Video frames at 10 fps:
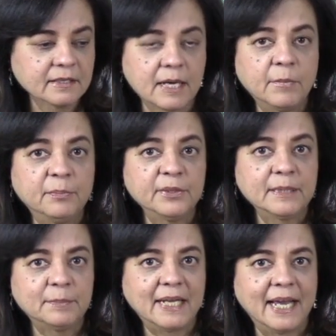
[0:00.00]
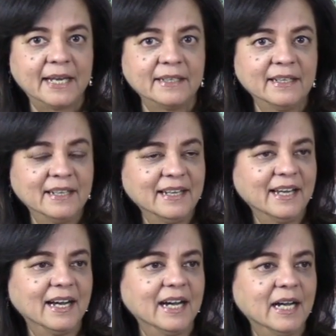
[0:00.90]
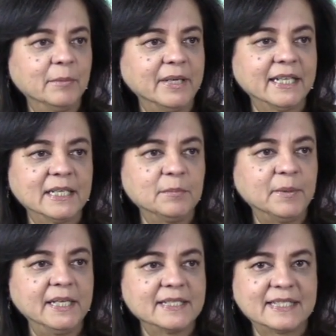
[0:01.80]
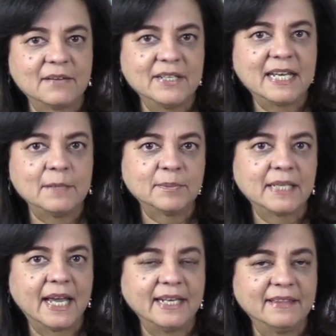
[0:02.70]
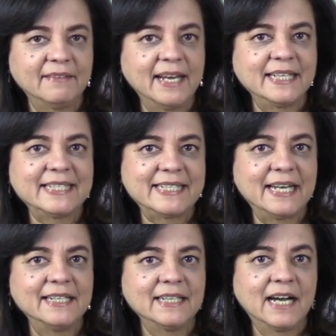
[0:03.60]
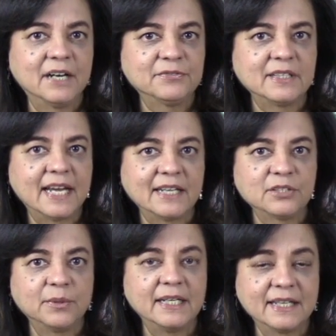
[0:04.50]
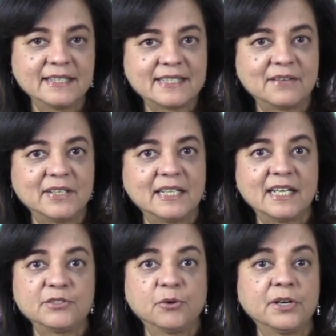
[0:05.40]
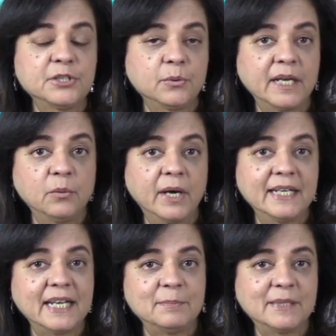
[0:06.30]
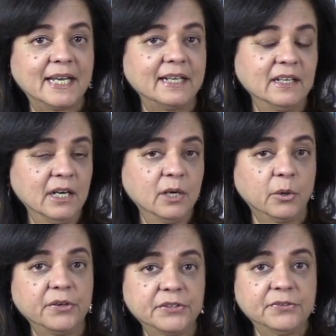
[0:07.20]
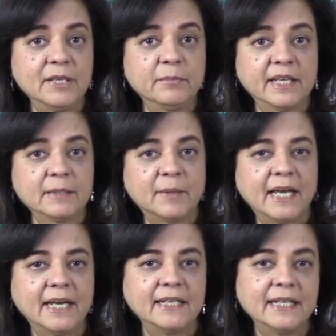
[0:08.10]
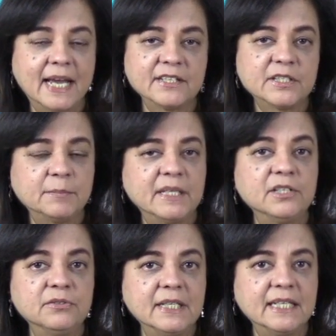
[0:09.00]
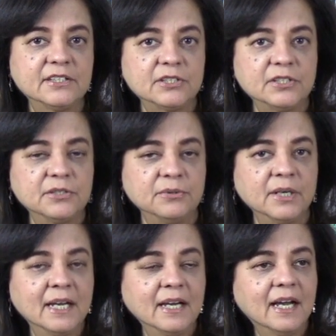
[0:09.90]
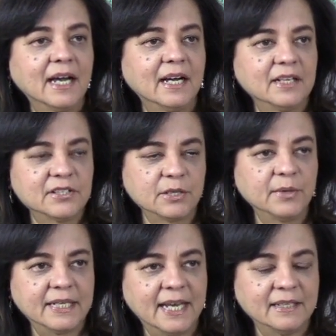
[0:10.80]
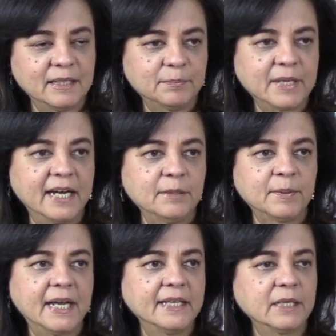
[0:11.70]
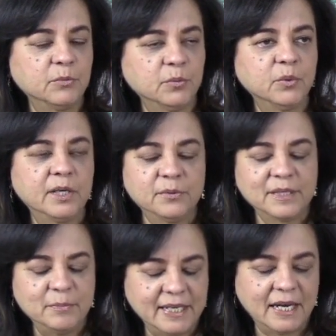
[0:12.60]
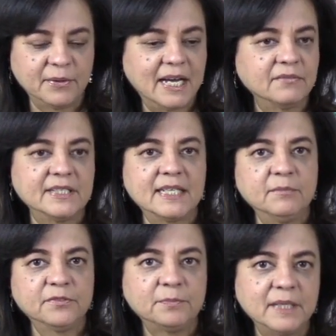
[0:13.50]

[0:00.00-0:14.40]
come up with the plan um, it can be a seven day plan and then extend it after that to another seven days or a 21 day plan or a three month plan. It has to be unique to you. Uh, so, again, the kind of plan that would work with me, I would have a team of